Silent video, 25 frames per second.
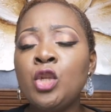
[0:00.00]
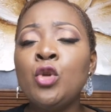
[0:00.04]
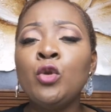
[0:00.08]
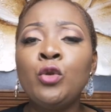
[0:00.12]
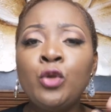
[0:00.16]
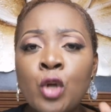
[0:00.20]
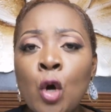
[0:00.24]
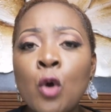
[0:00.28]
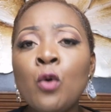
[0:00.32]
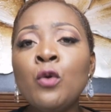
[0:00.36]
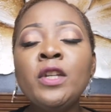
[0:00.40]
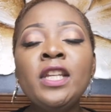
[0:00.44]

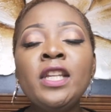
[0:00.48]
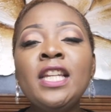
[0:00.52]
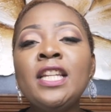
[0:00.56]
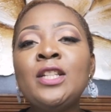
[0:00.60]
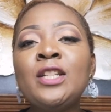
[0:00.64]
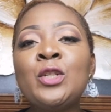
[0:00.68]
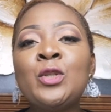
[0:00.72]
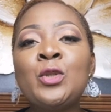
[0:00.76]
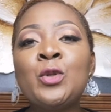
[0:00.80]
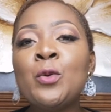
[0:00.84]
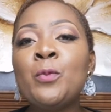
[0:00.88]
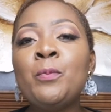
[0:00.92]
You don't
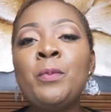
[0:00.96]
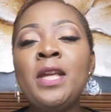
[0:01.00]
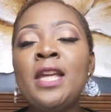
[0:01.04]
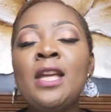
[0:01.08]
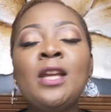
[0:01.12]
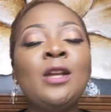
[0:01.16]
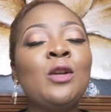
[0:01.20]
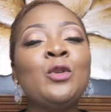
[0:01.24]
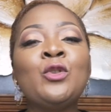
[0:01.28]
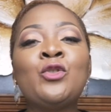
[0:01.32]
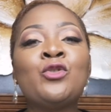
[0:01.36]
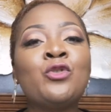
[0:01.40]
need to
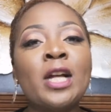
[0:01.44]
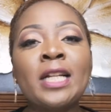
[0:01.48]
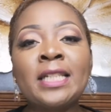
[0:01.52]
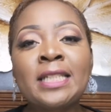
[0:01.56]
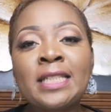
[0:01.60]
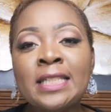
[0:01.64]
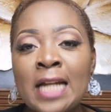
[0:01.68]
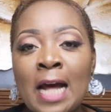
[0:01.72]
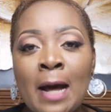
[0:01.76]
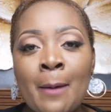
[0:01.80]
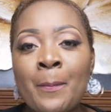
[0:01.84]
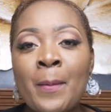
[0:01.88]
be
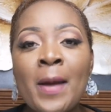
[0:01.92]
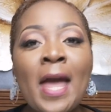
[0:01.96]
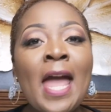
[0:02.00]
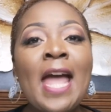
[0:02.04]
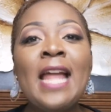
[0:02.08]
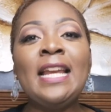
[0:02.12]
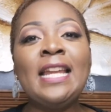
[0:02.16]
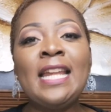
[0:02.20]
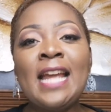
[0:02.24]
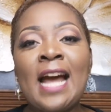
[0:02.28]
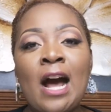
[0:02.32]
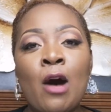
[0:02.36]
dressed
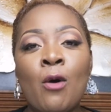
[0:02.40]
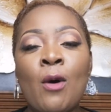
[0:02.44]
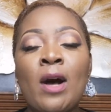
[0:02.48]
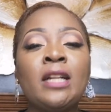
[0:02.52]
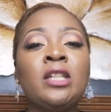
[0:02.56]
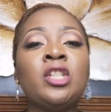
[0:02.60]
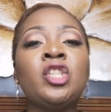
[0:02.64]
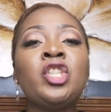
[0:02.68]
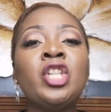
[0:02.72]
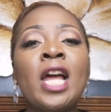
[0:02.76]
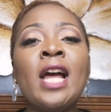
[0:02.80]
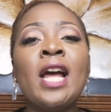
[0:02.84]
up anyhow.
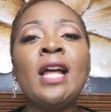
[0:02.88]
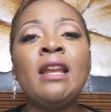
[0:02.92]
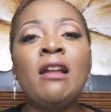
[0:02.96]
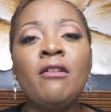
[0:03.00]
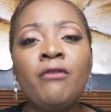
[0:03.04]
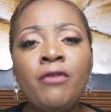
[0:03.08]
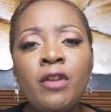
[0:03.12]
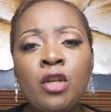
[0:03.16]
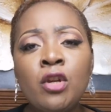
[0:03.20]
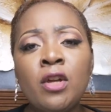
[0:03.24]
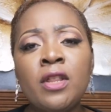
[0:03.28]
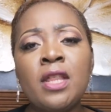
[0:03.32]
I
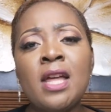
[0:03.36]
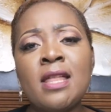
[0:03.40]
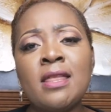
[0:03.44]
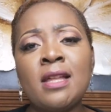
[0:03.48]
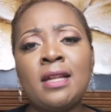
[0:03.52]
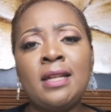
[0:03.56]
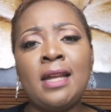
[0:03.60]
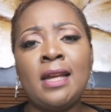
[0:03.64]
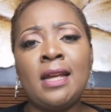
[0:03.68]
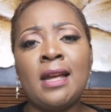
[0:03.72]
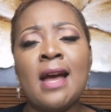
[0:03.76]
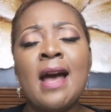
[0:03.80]
shared a video the
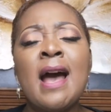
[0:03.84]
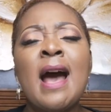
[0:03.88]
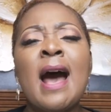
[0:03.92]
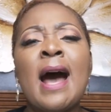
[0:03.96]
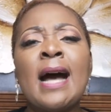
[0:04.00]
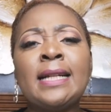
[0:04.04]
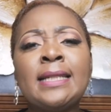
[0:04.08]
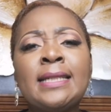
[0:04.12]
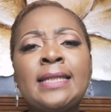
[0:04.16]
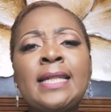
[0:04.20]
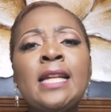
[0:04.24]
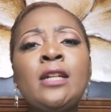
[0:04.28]
other day.
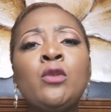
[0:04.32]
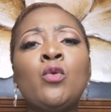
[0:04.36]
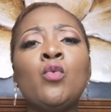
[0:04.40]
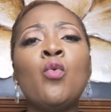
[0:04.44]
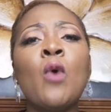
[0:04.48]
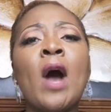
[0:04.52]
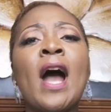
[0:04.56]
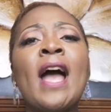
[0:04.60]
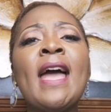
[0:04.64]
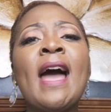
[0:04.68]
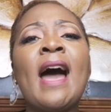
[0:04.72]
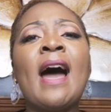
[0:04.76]
I
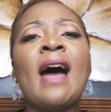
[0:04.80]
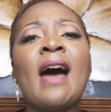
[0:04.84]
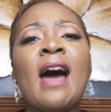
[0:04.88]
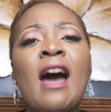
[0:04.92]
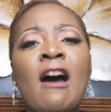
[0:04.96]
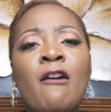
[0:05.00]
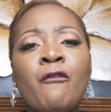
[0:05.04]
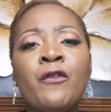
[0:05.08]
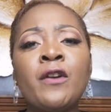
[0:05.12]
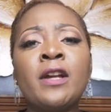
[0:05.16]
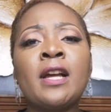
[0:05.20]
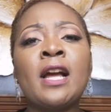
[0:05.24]
said, why
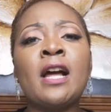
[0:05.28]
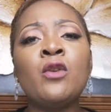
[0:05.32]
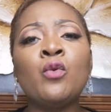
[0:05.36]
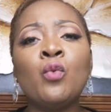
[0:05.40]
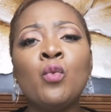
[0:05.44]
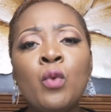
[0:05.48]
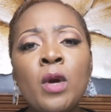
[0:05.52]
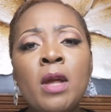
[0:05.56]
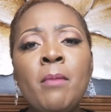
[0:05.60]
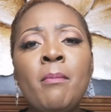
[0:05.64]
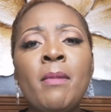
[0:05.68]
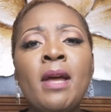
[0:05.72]
are
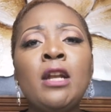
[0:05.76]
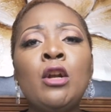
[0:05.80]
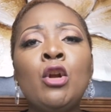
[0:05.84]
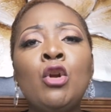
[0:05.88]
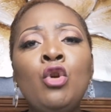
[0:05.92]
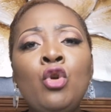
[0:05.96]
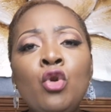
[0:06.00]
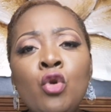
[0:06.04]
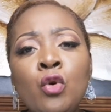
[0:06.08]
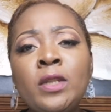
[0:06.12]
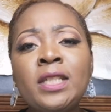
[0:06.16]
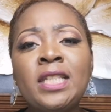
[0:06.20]
African
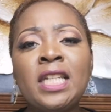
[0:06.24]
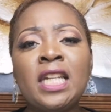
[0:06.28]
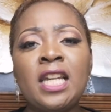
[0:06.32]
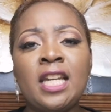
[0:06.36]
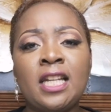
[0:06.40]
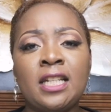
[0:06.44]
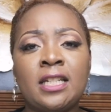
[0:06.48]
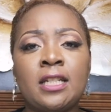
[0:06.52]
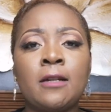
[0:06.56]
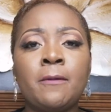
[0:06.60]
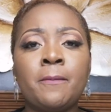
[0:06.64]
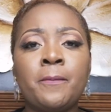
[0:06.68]
women
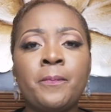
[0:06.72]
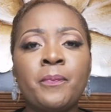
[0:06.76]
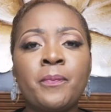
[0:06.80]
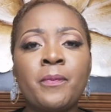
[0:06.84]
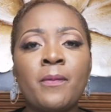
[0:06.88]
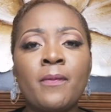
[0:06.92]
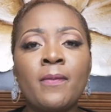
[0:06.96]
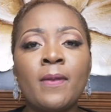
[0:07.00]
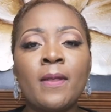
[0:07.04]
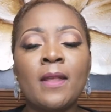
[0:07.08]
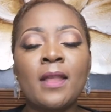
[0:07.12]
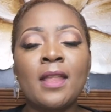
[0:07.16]
losing it?
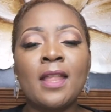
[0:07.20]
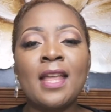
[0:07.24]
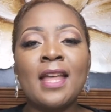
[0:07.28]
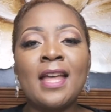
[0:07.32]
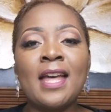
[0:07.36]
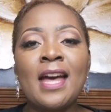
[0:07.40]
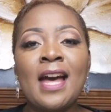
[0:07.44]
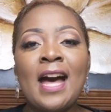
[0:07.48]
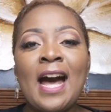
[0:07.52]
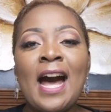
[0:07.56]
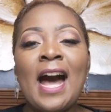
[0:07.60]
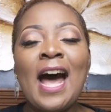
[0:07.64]

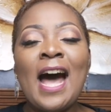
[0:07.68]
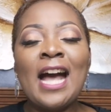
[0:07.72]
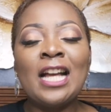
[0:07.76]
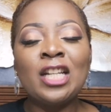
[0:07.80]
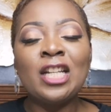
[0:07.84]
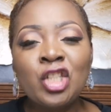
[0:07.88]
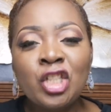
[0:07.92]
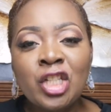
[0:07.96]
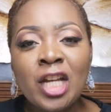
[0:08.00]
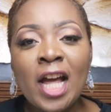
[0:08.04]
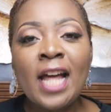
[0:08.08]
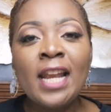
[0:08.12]

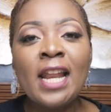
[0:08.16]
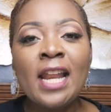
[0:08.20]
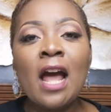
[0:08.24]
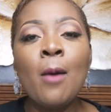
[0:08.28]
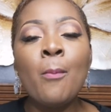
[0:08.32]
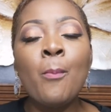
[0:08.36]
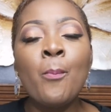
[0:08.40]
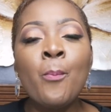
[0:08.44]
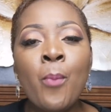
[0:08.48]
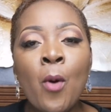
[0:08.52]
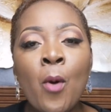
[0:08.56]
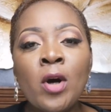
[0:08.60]
I shared
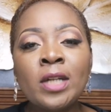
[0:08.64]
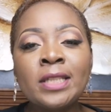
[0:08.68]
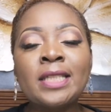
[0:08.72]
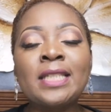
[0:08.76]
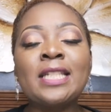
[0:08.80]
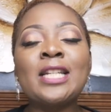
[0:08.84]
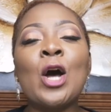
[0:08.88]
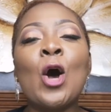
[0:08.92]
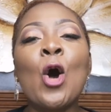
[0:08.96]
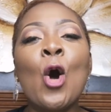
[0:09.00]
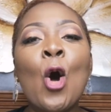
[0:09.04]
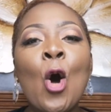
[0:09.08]
a
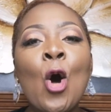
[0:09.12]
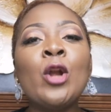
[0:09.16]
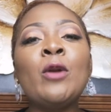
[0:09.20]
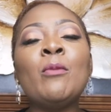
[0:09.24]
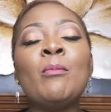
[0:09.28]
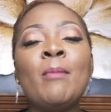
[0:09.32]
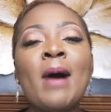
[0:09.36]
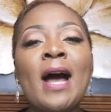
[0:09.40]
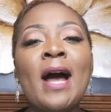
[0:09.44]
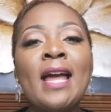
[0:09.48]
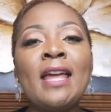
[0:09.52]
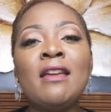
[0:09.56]
post
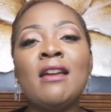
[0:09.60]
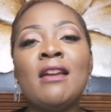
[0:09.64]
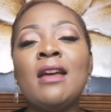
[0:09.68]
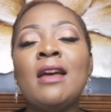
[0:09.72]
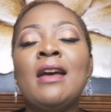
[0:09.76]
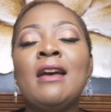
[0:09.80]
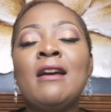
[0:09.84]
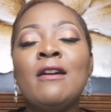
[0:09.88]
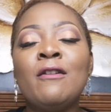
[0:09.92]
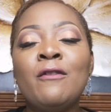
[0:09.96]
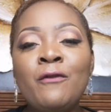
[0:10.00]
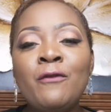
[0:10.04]
on my
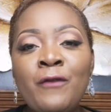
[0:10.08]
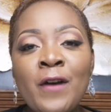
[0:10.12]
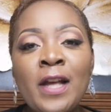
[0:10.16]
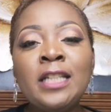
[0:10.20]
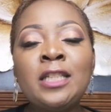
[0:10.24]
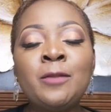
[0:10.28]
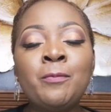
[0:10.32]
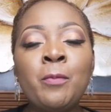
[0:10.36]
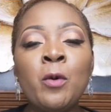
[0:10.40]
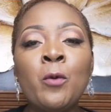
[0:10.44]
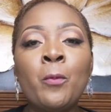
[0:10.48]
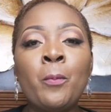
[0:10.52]

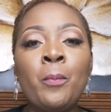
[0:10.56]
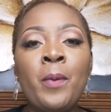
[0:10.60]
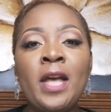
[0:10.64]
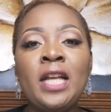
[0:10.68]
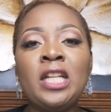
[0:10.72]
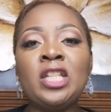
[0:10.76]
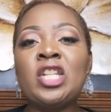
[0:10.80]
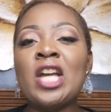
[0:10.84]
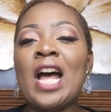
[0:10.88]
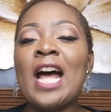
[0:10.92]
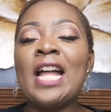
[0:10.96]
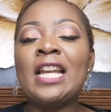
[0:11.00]
Facebook
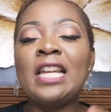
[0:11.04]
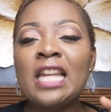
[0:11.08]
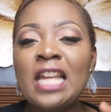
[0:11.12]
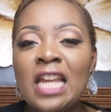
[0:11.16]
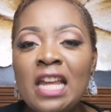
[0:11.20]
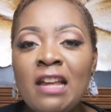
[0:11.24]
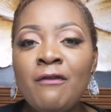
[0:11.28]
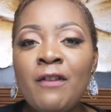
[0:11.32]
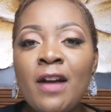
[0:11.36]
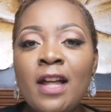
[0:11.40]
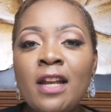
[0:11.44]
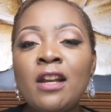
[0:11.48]
page
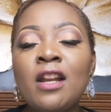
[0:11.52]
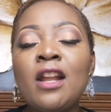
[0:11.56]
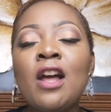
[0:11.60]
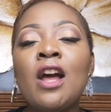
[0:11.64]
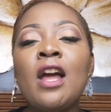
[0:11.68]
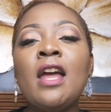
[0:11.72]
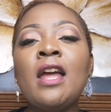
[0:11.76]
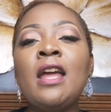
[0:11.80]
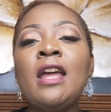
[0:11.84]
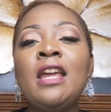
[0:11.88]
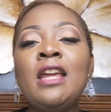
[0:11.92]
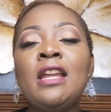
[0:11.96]
and
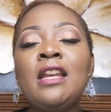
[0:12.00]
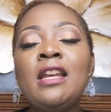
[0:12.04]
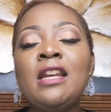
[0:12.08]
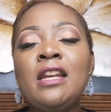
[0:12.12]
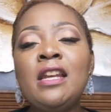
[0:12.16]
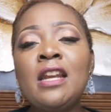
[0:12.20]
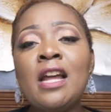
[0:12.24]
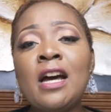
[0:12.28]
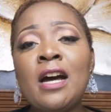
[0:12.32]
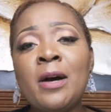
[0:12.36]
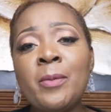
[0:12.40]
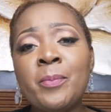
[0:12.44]
even
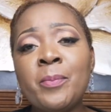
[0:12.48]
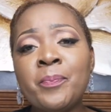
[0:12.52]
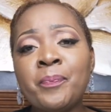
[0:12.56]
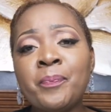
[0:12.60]
in